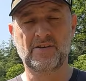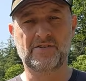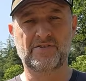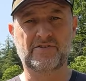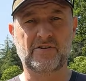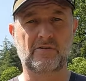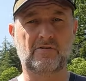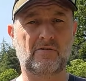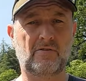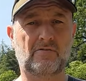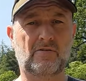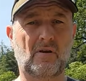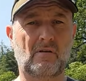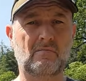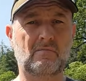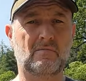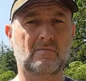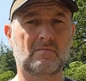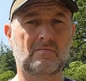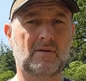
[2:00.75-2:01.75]
So you
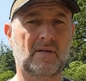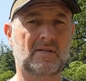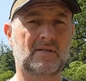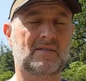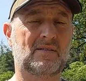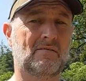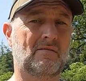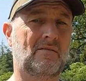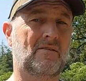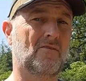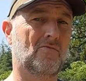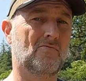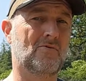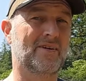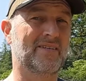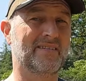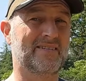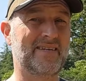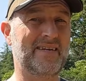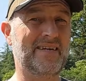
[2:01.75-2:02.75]
don't necessarily
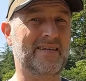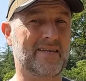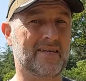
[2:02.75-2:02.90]
always need